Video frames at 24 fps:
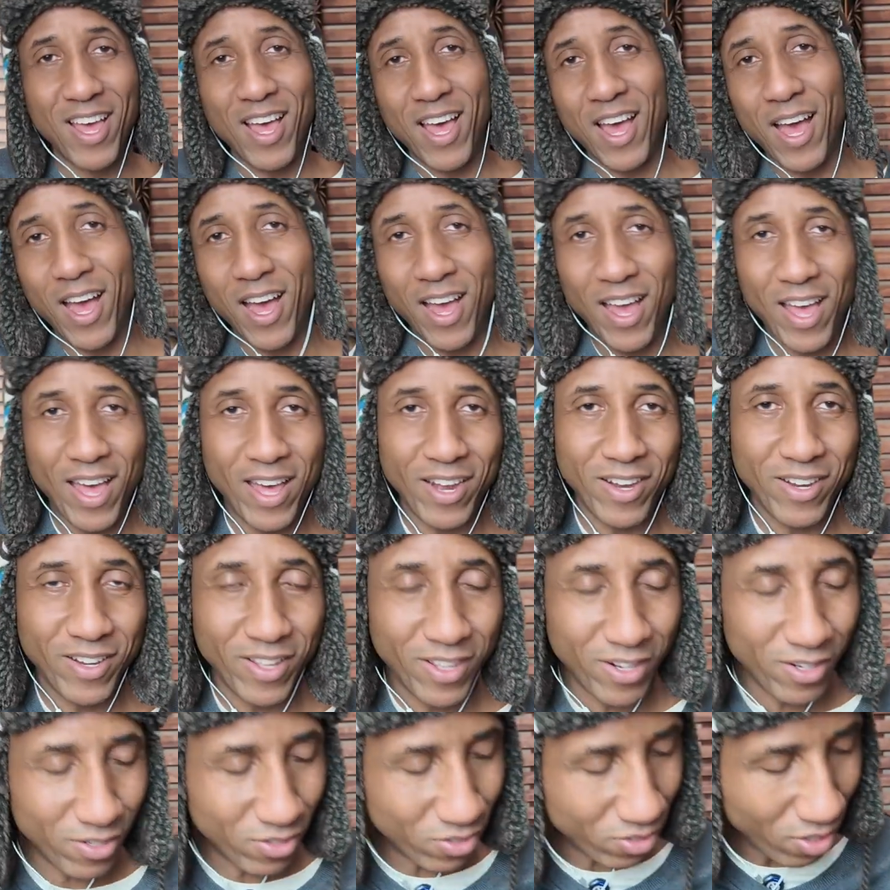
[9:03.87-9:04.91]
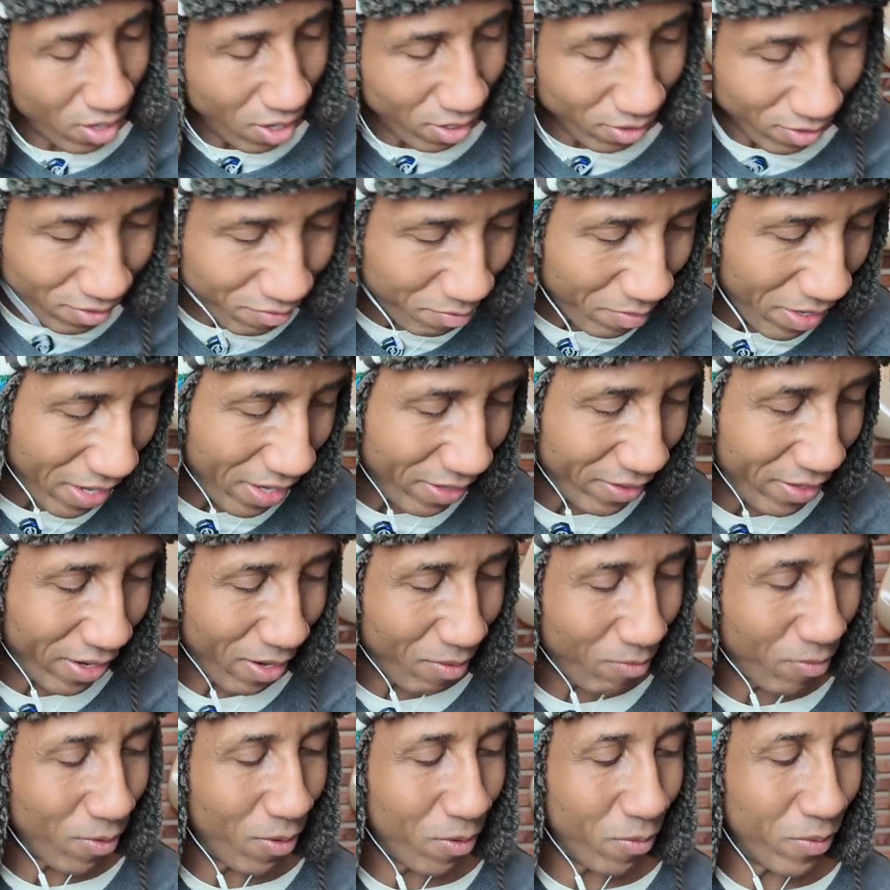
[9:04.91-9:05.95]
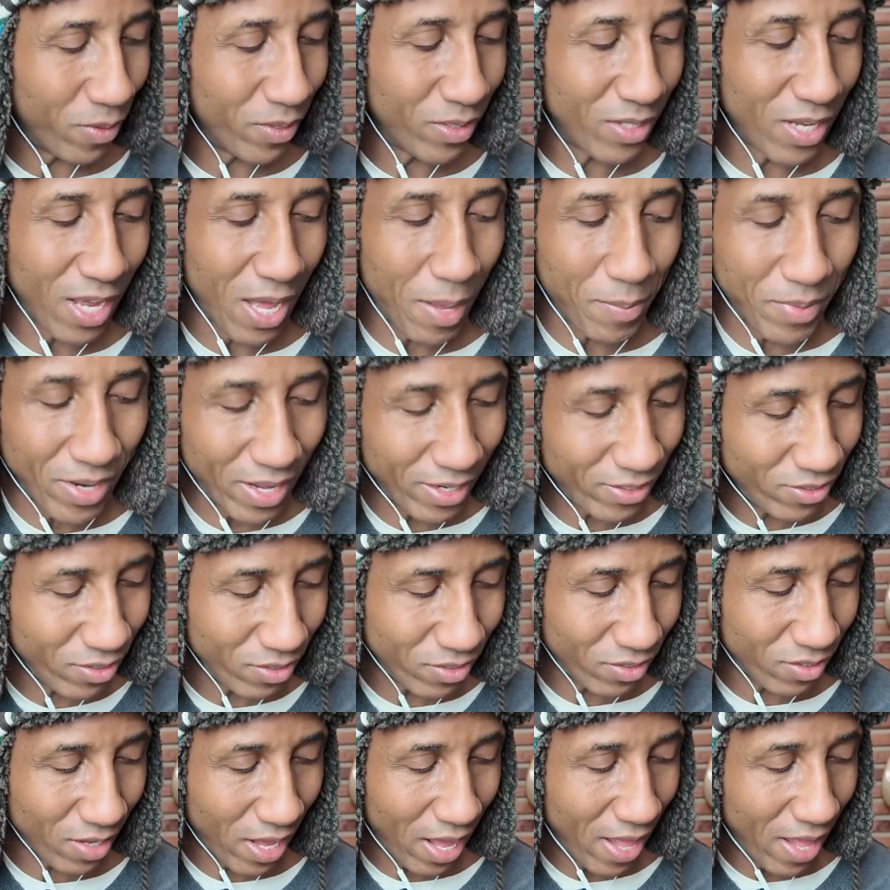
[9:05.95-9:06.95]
I had it in a song of mine that I wrote one time, and I just,